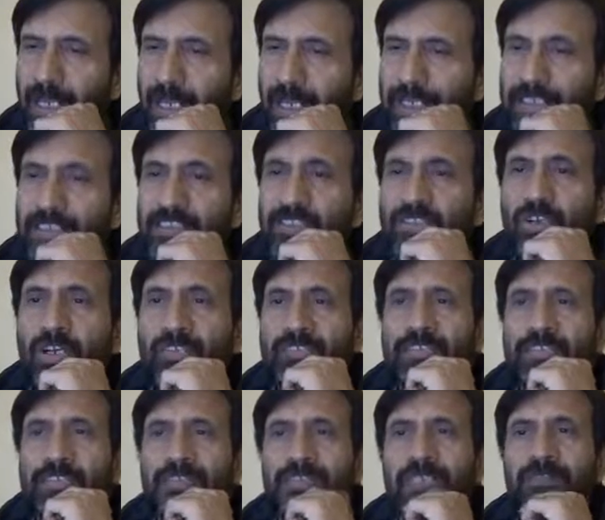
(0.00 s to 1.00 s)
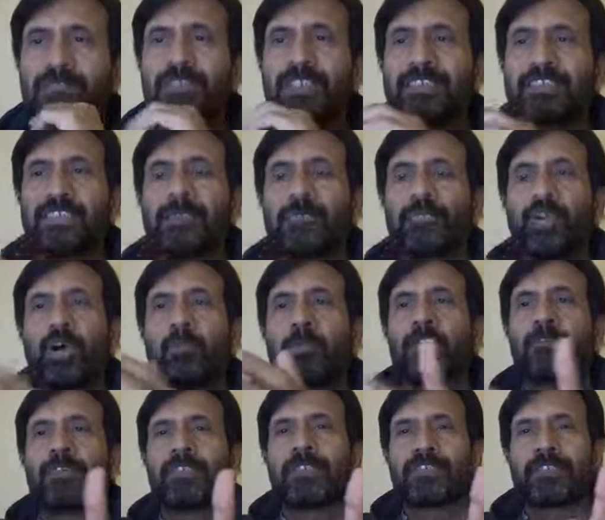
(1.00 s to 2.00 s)
Another cause is if there is any
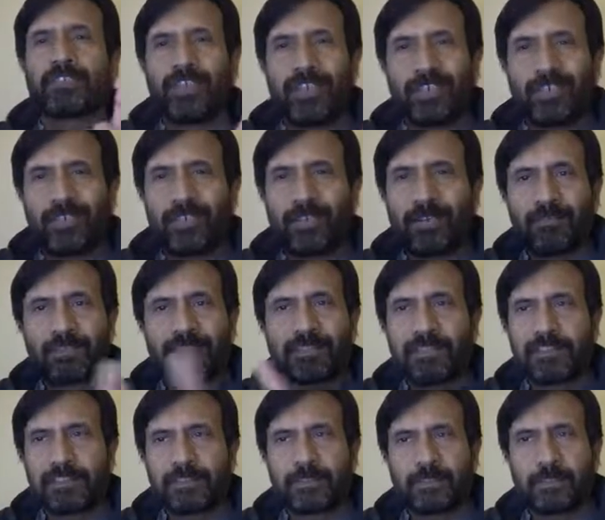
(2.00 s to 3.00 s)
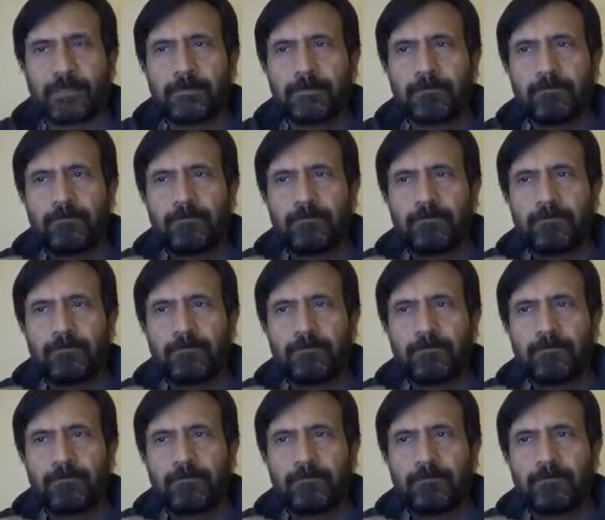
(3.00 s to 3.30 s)
problem with the central nervous system,